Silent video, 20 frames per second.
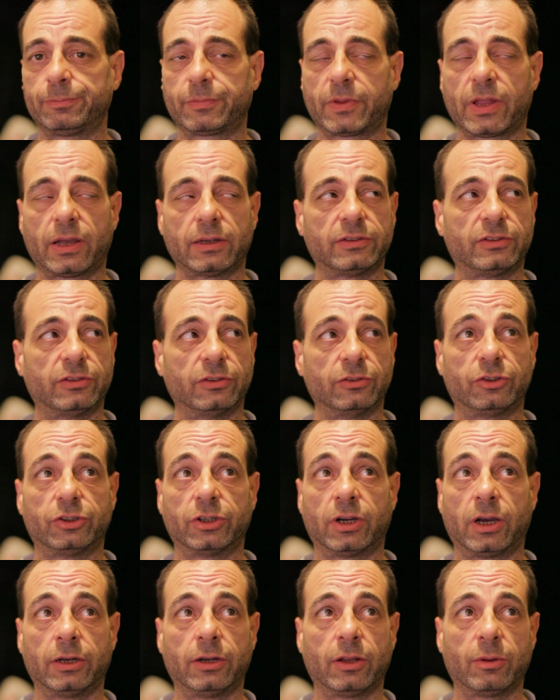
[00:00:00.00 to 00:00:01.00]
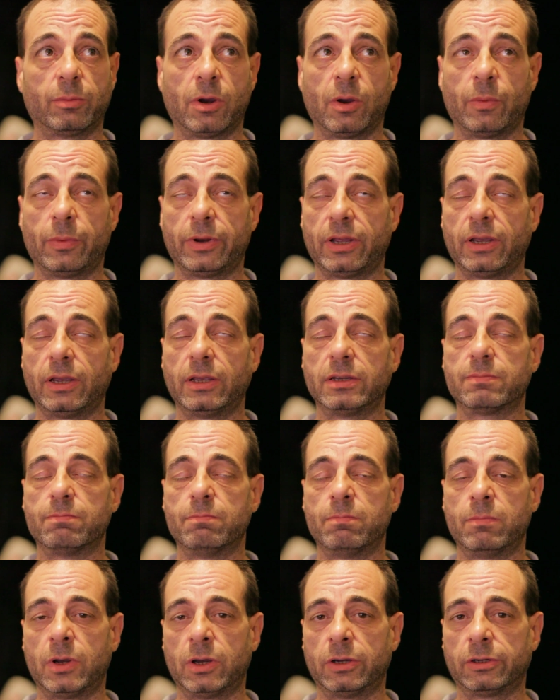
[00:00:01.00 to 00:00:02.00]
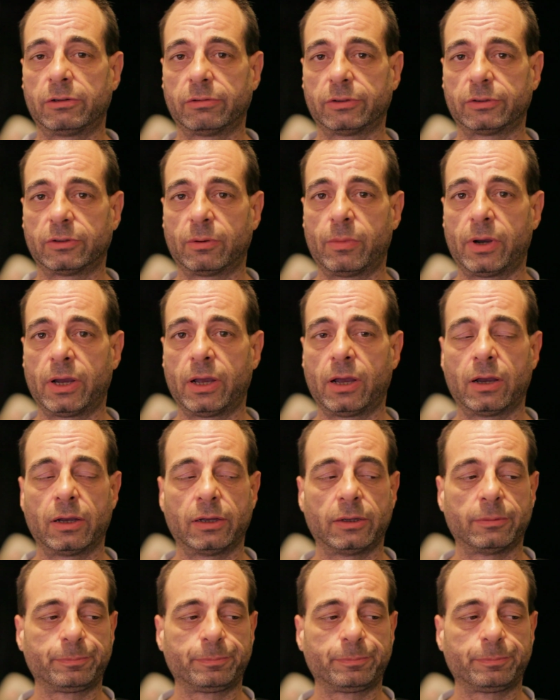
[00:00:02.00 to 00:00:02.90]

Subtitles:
That sunshine at the moment is murderous on my eye.